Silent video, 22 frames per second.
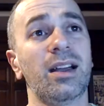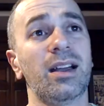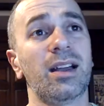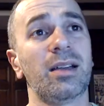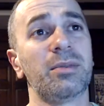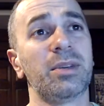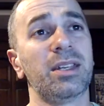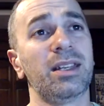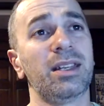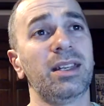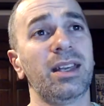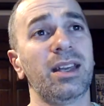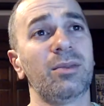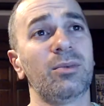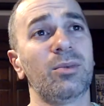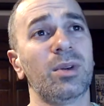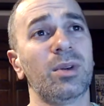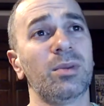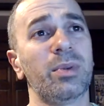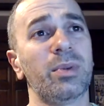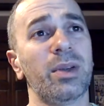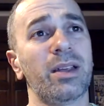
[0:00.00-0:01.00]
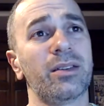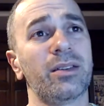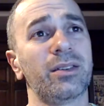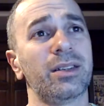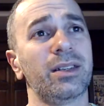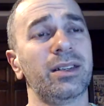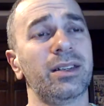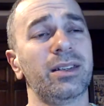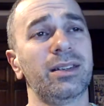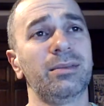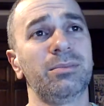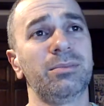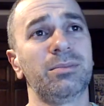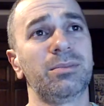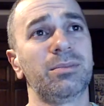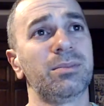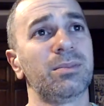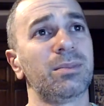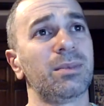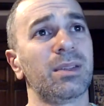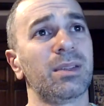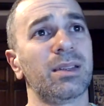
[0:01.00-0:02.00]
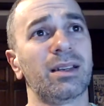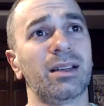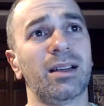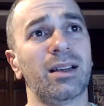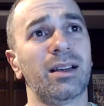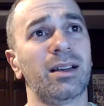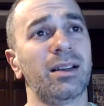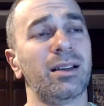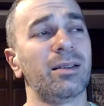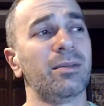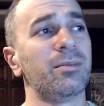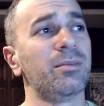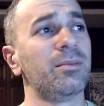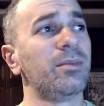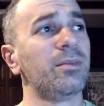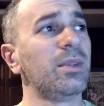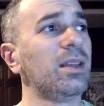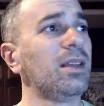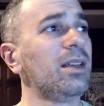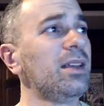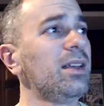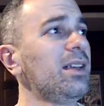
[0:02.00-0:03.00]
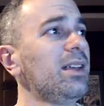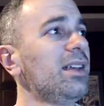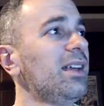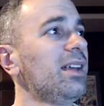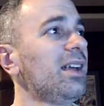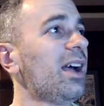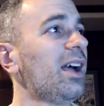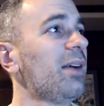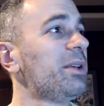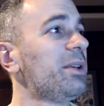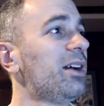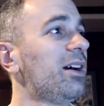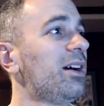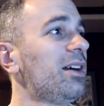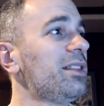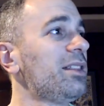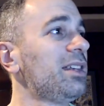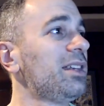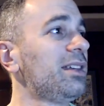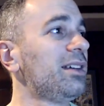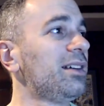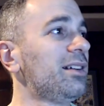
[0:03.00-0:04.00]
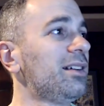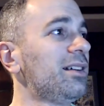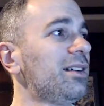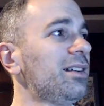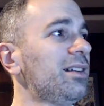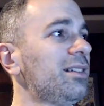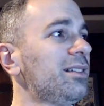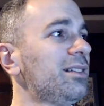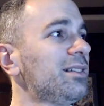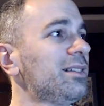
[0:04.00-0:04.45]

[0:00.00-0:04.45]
mean, he had 1 penalty. I mean, on the year,